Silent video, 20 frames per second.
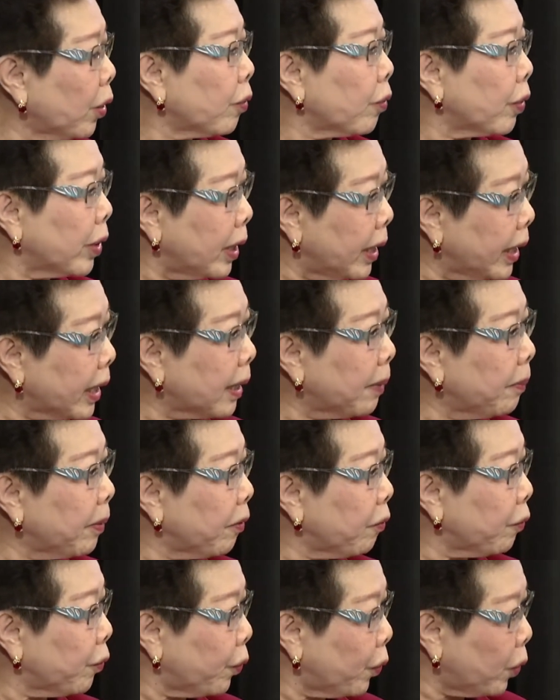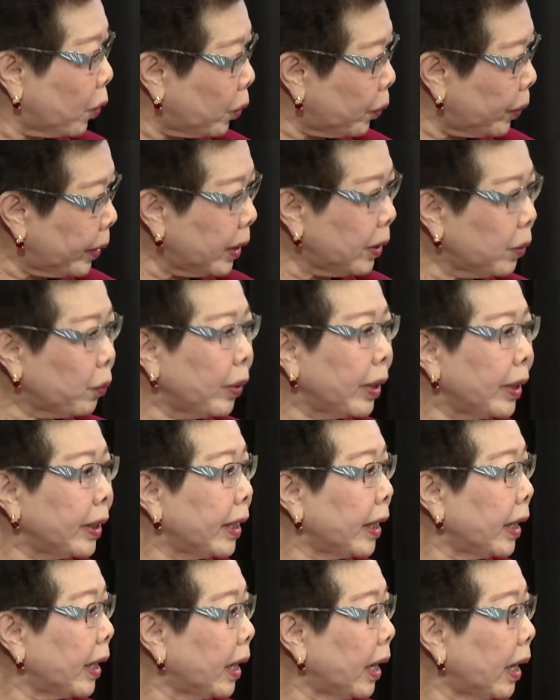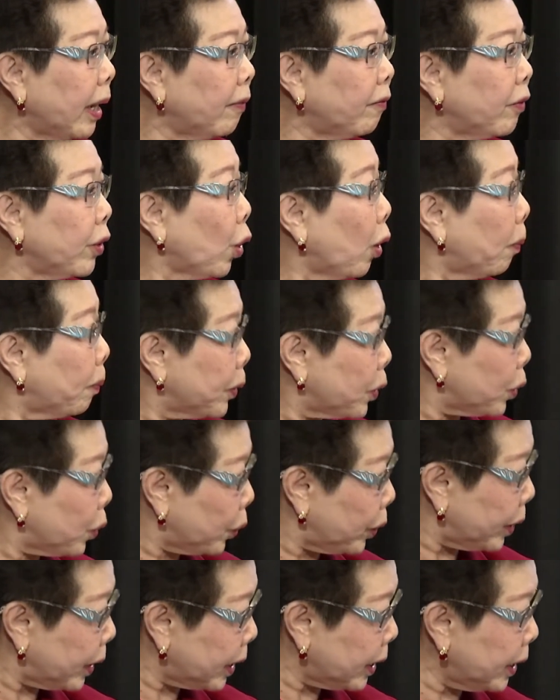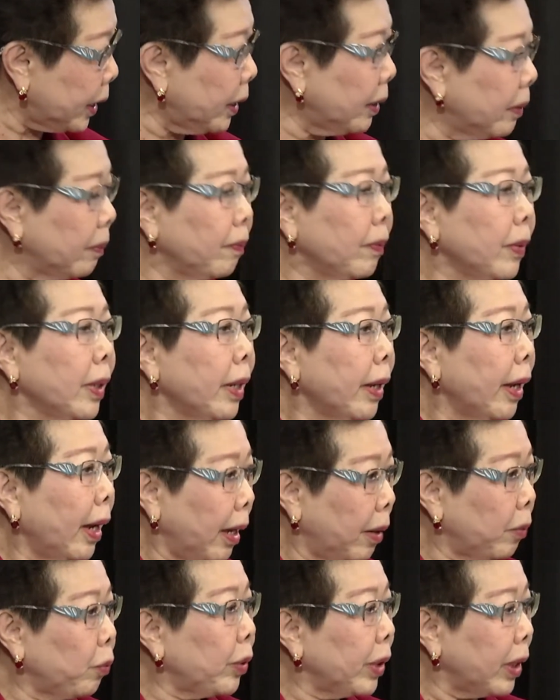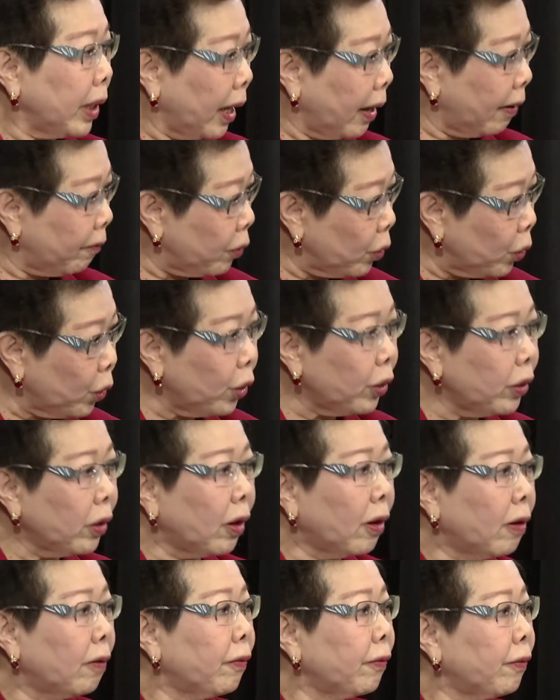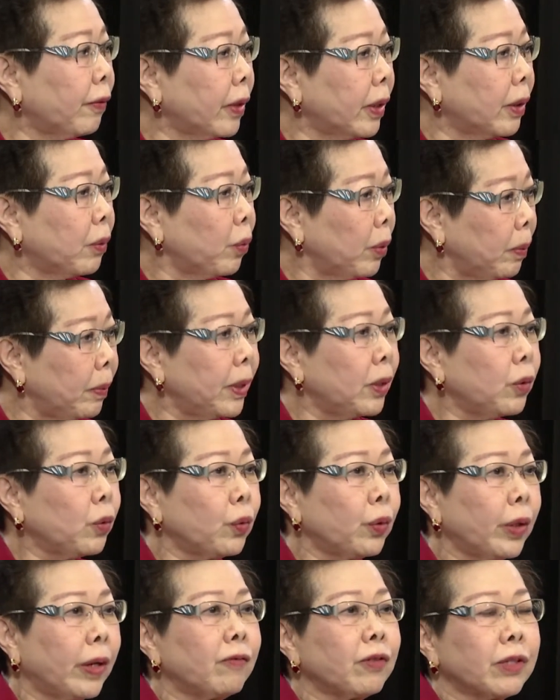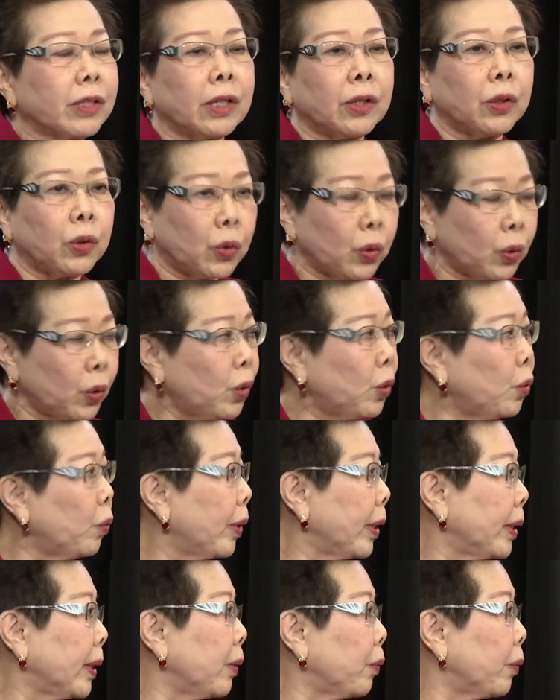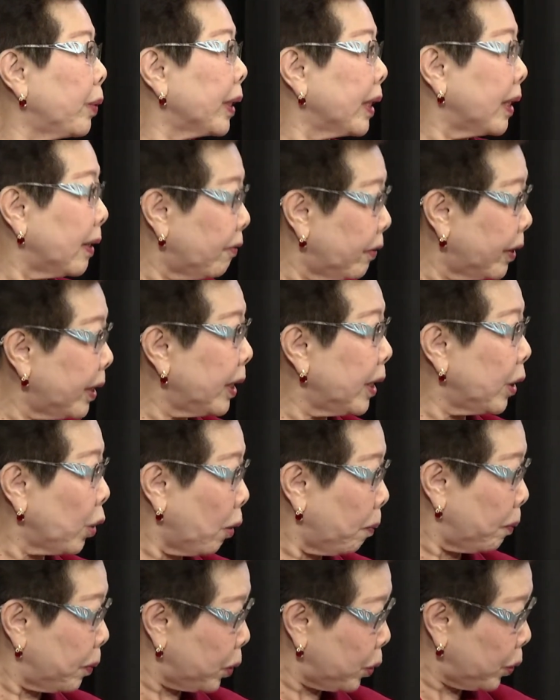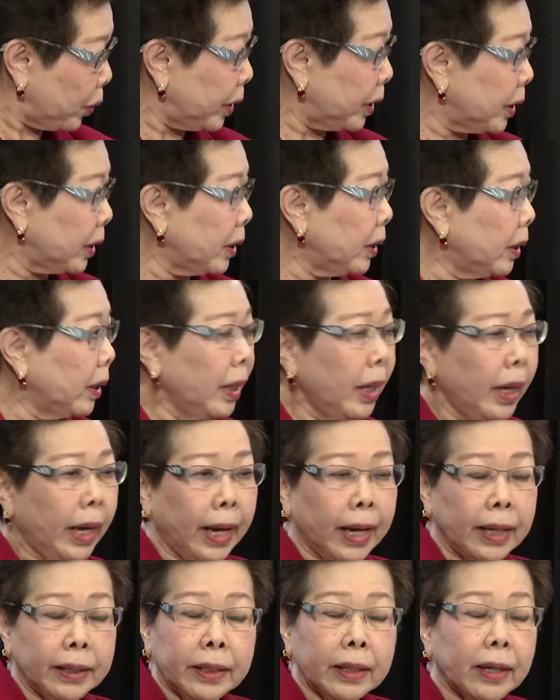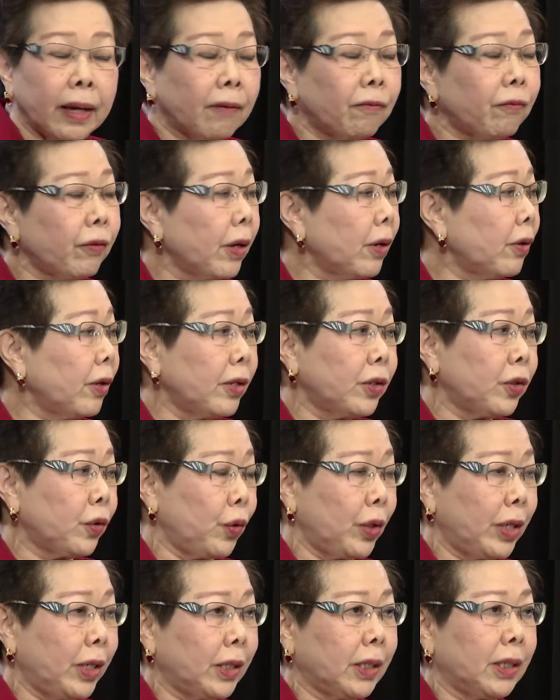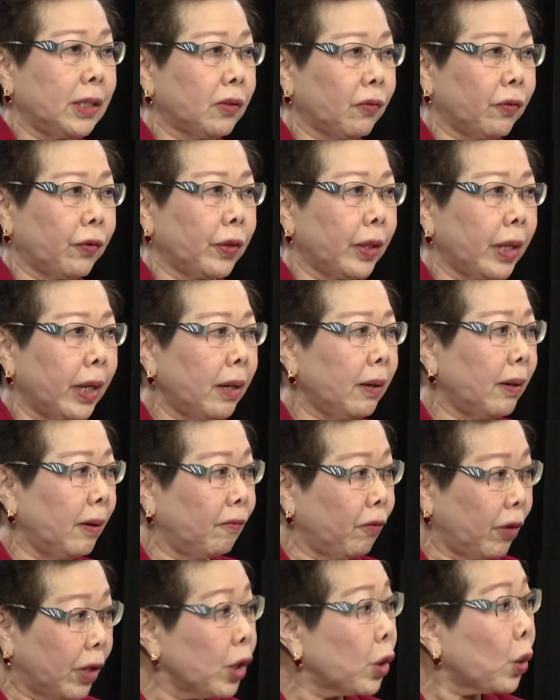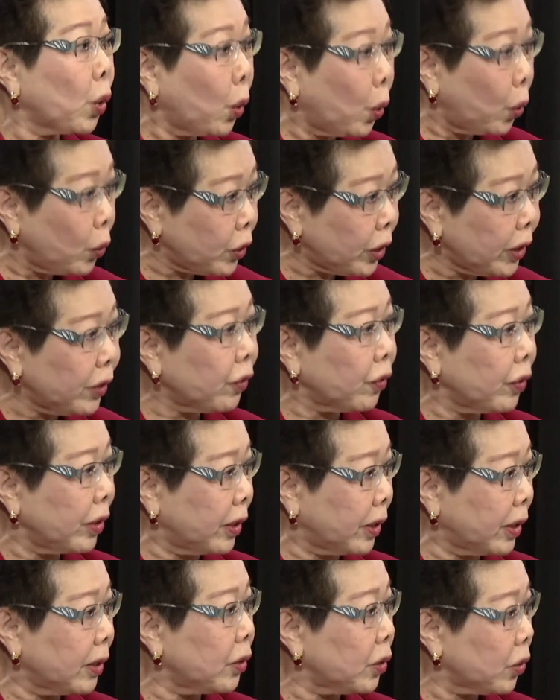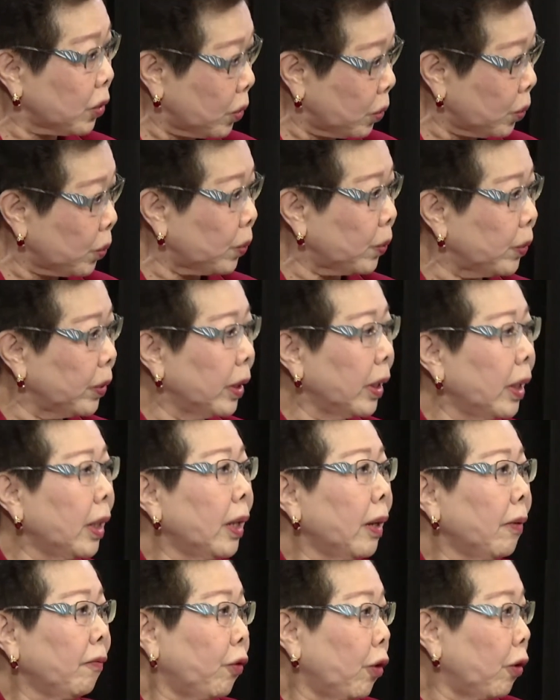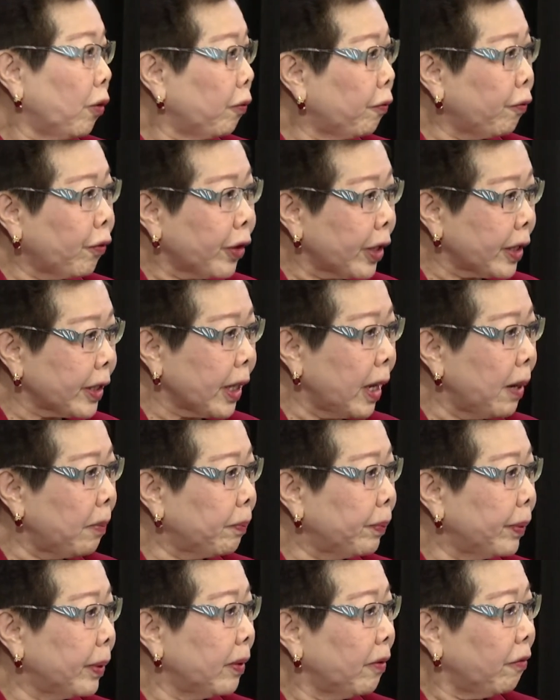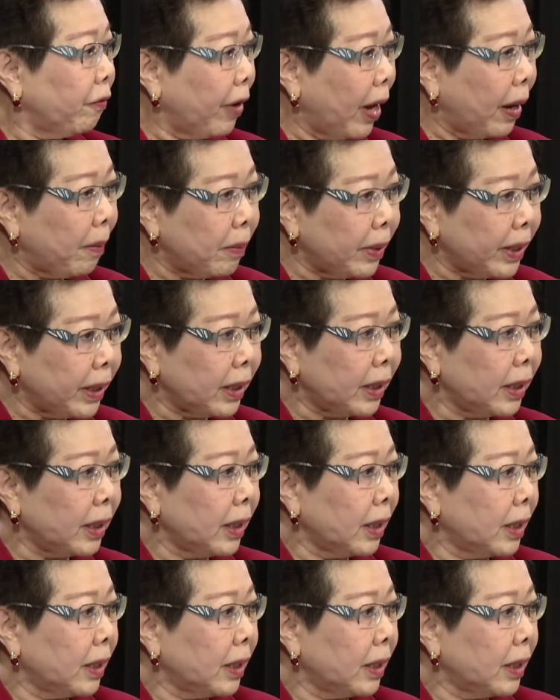really coming forward when they have the opportunity. We have known of women who have said no when they were given the opportunity, and they have various reasons for that, and very cogent reasons too. For example, family,